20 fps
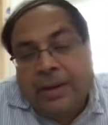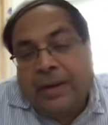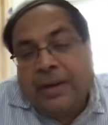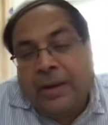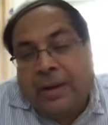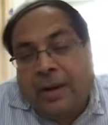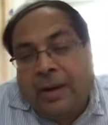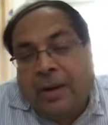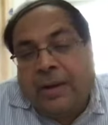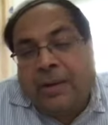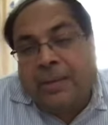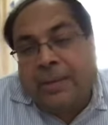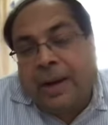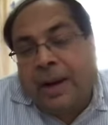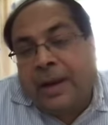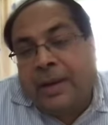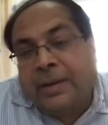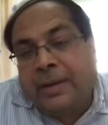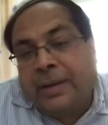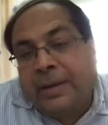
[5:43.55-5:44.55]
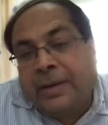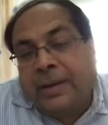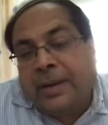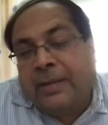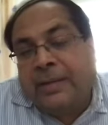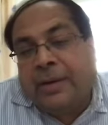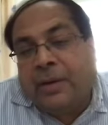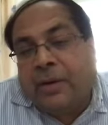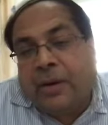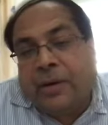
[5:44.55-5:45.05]
Now
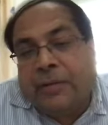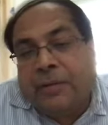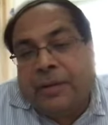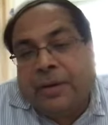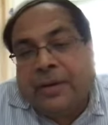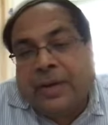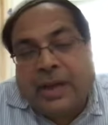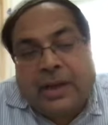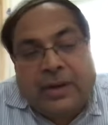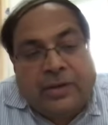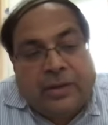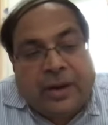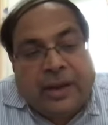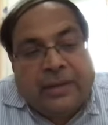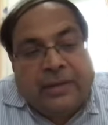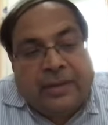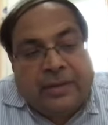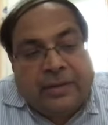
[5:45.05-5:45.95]
these are conflicting trends.